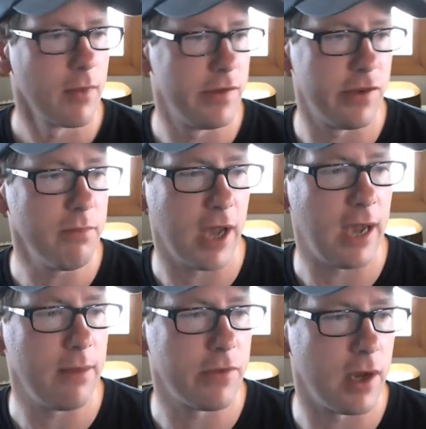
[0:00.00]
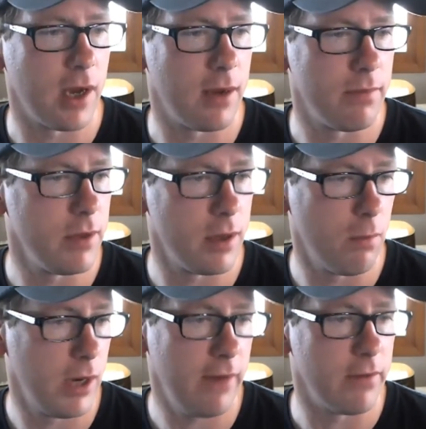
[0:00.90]
Sometimes, uh, you know,
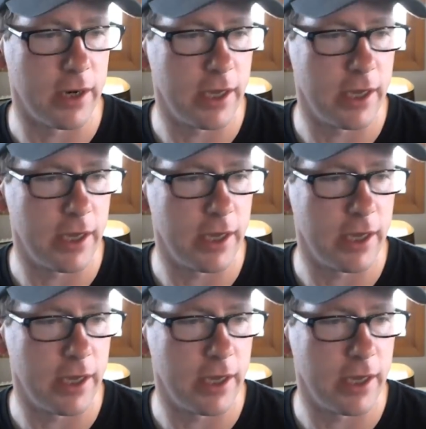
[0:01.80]
whatever.